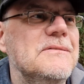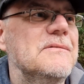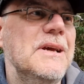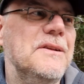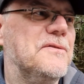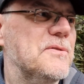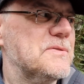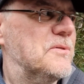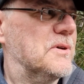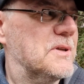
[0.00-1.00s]
And of
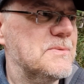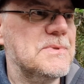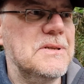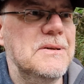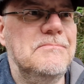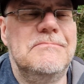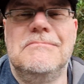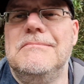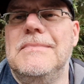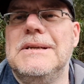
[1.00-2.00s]
course, organisms are
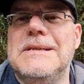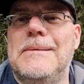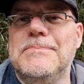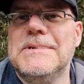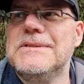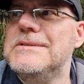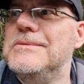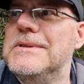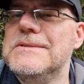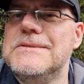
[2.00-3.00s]
adapted
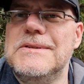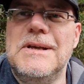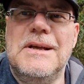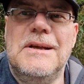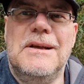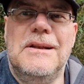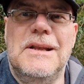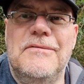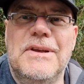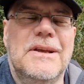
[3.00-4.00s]
to this,
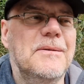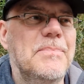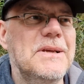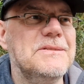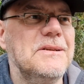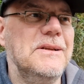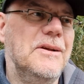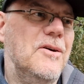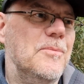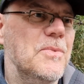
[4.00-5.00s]
living in basically
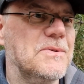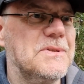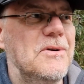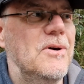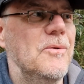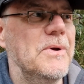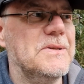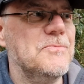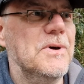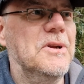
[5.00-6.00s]
almost
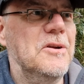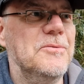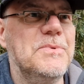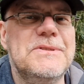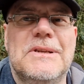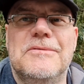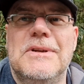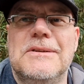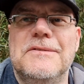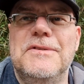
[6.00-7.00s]
always 100%
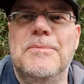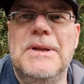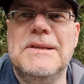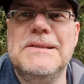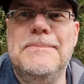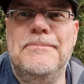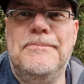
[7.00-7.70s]
relative humidity.